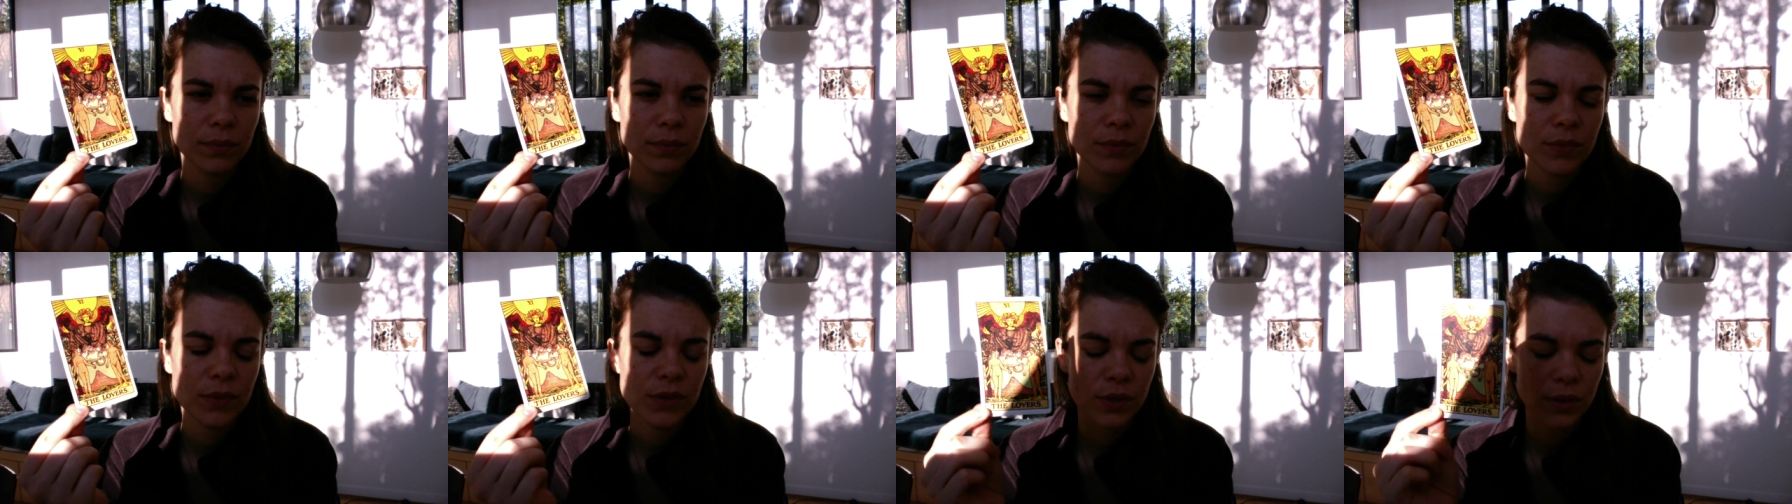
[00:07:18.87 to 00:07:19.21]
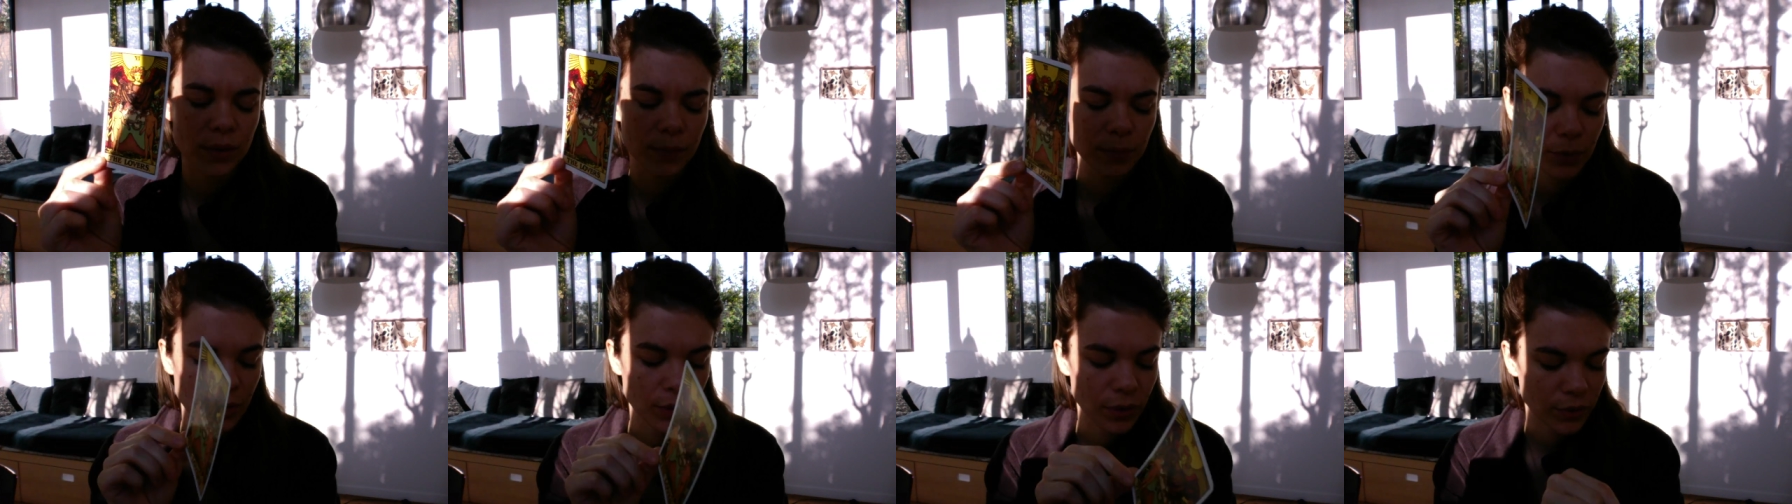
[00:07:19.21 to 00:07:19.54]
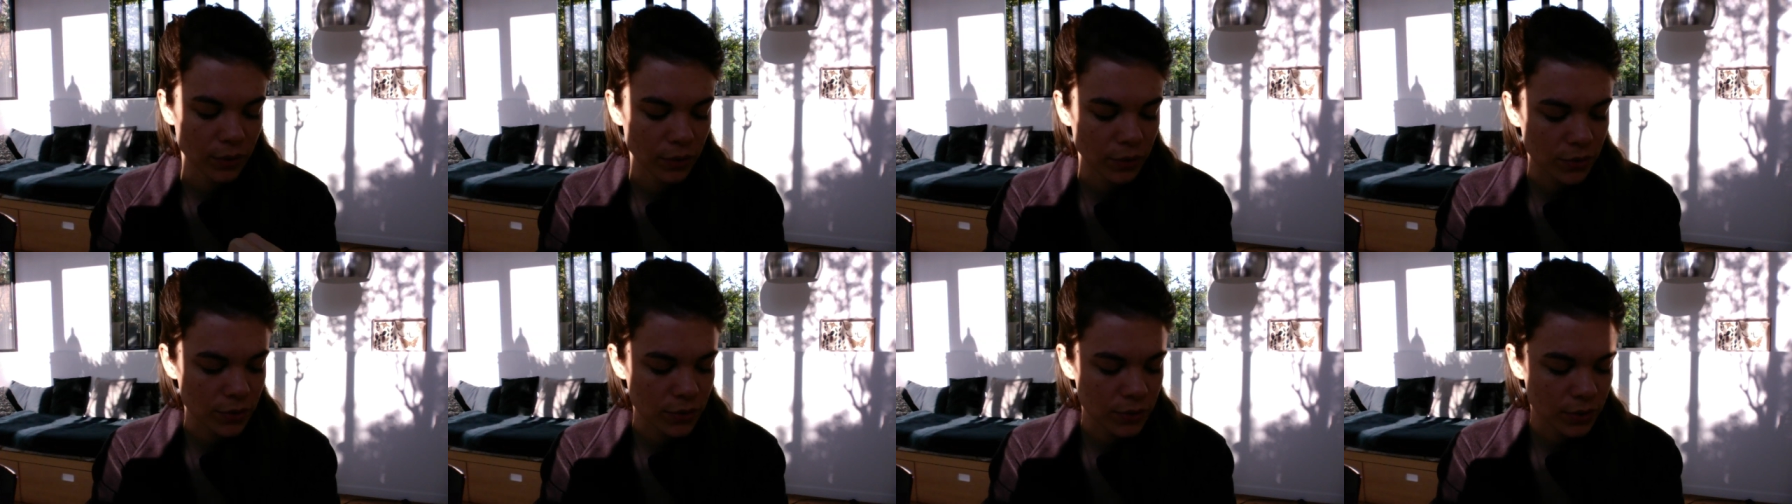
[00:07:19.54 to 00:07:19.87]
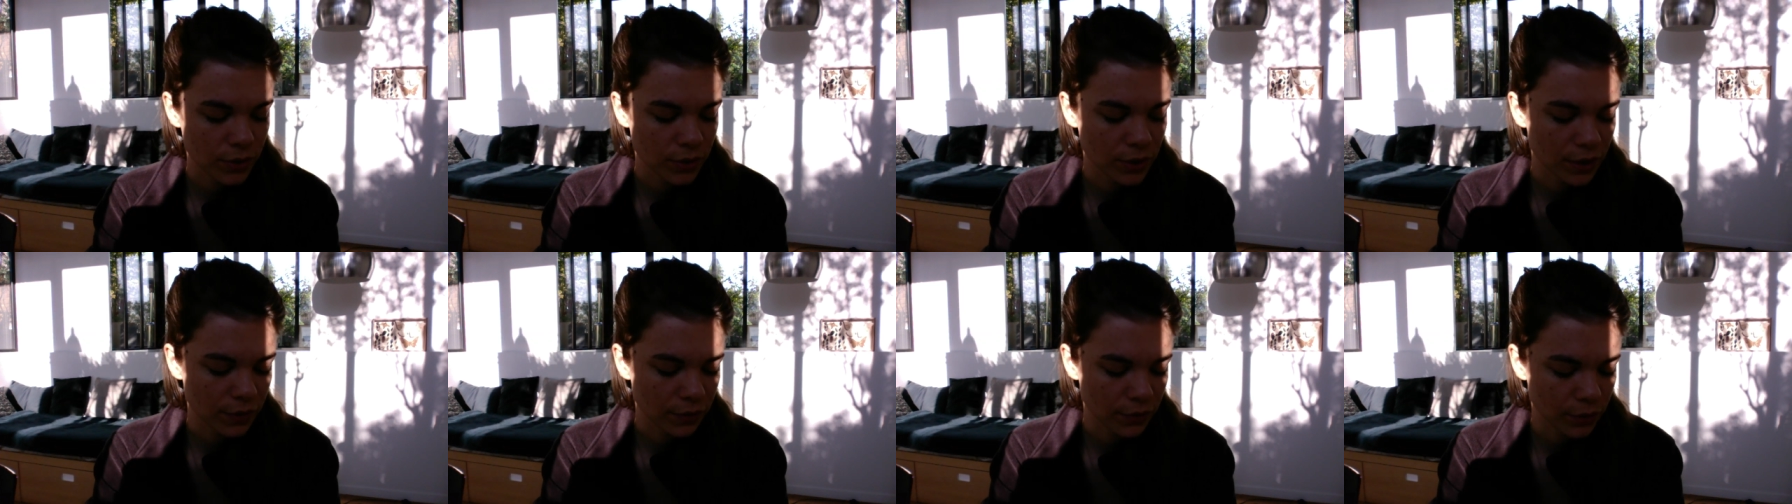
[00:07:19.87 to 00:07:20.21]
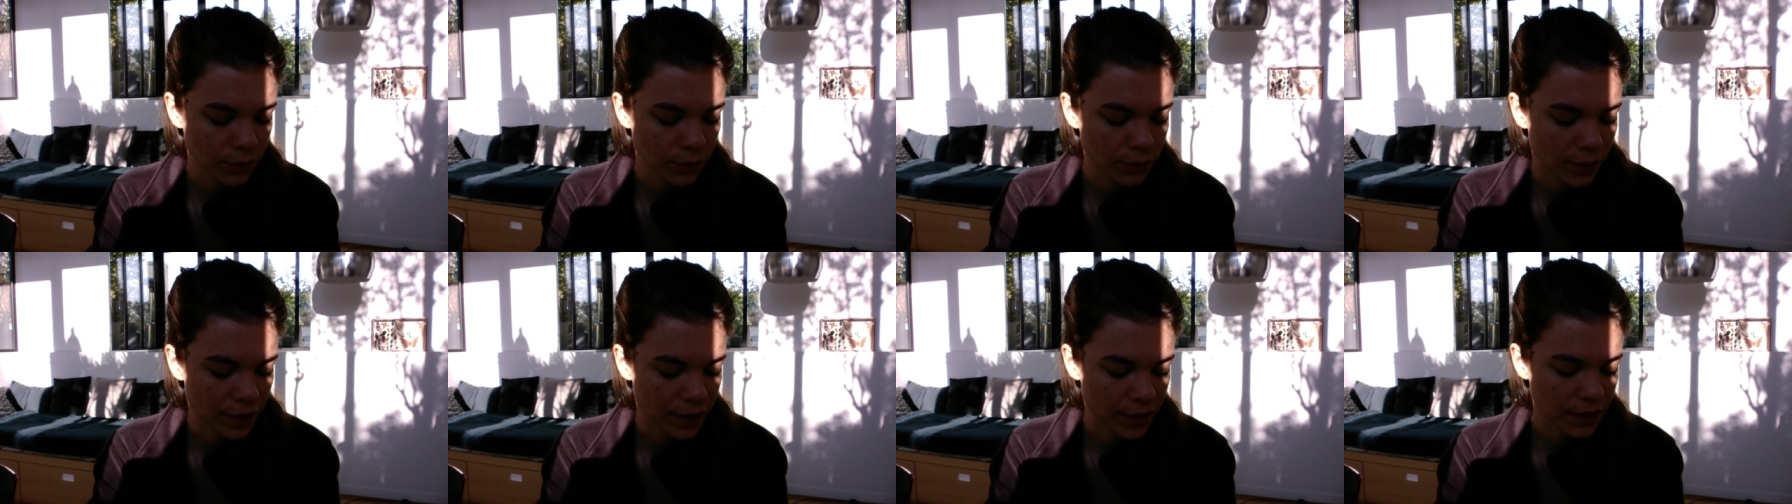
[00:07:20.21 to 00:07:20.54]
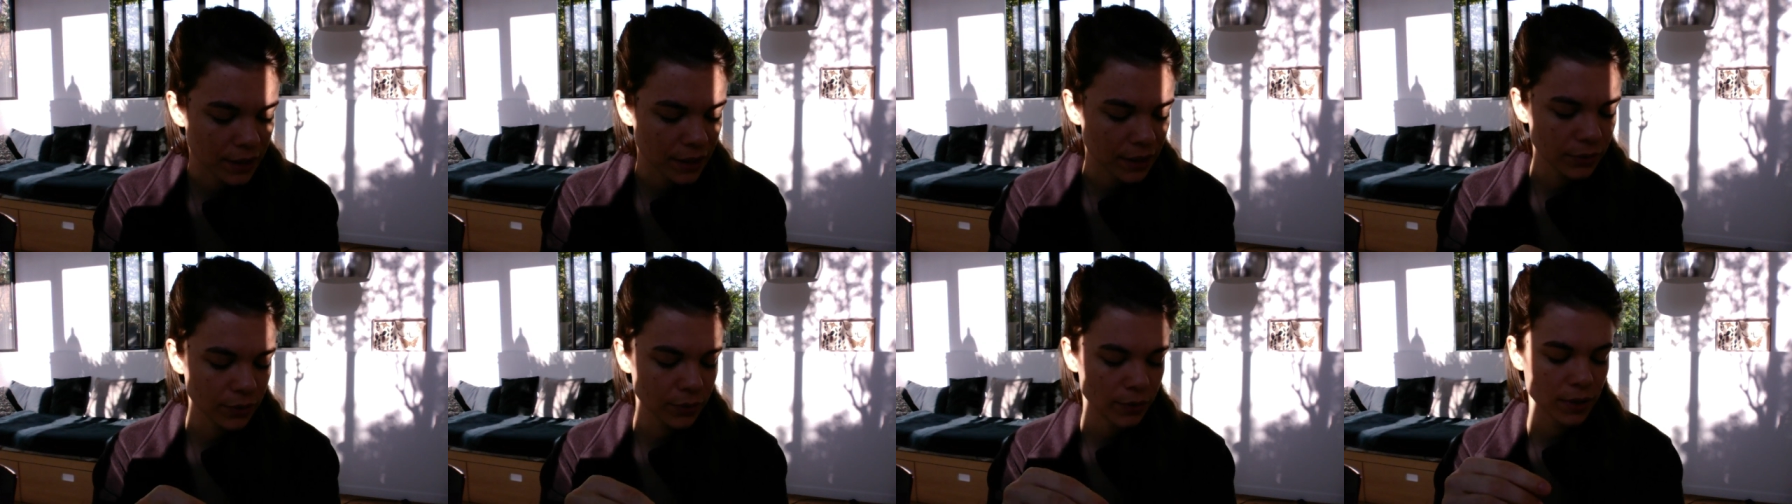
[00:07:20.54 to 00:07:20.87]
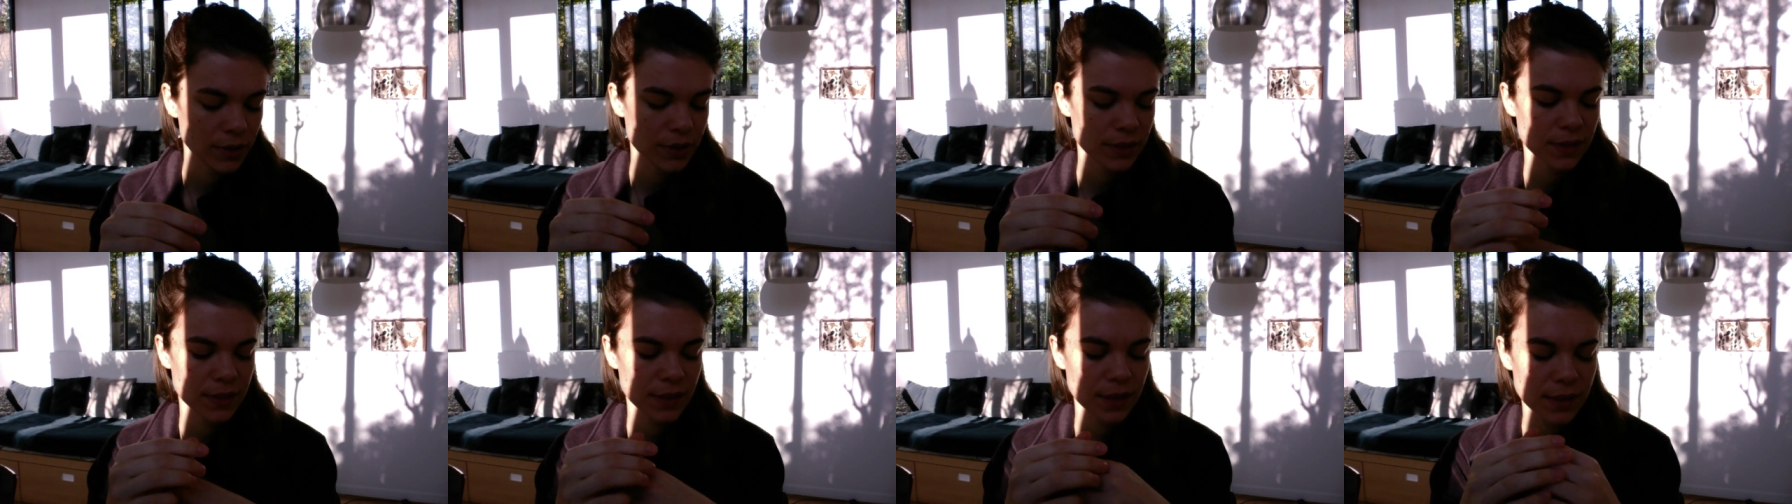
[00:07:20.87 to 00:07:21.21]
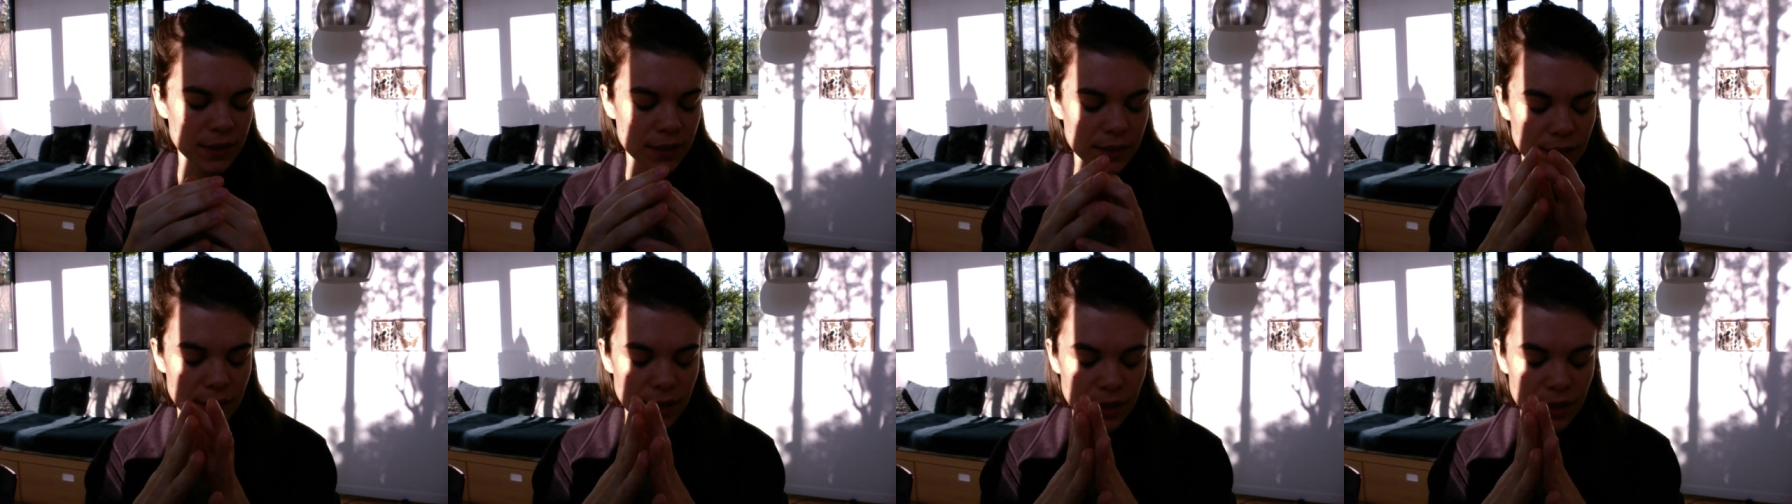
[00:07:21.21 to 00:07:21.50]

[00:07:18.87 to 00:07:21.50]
So I'm gonna also give you Reiki towards that.